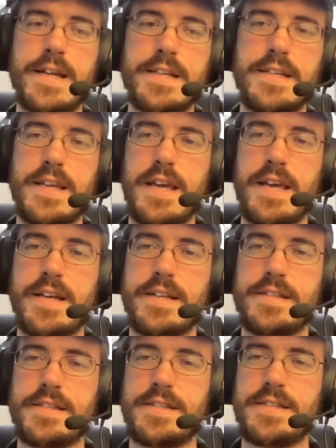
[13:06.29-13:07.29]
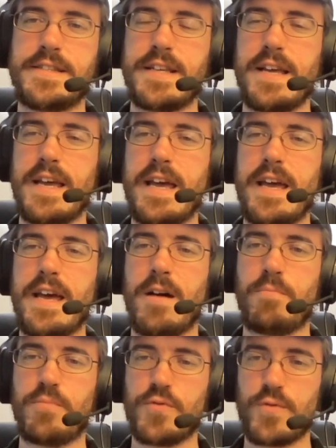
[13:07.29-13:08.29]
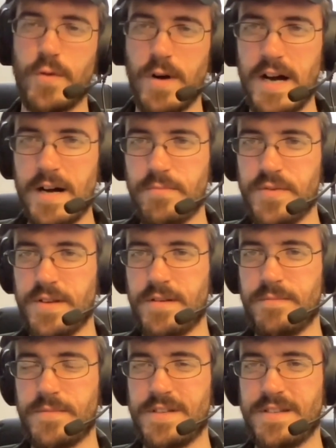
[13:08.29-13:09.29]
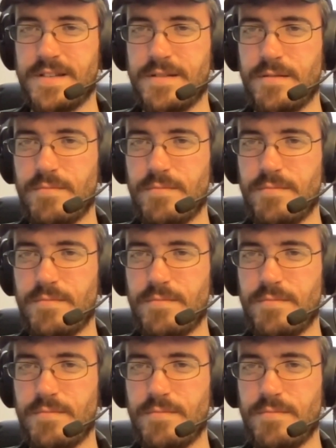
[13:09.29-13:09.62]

It is a problem,